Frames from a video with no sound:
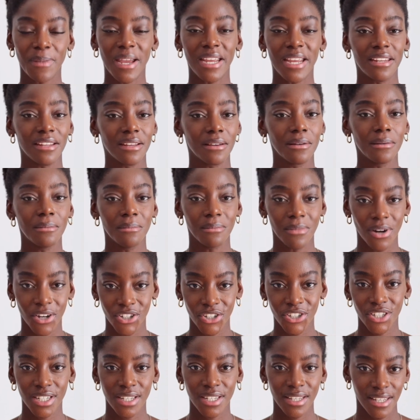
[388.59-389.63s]
made it
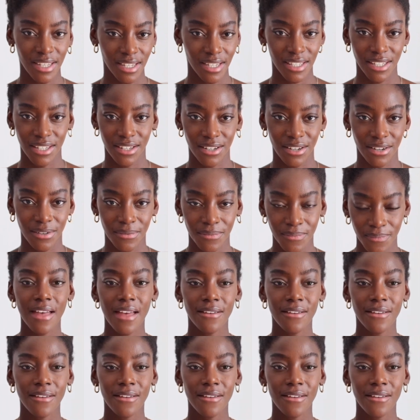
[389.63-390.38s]
much easier.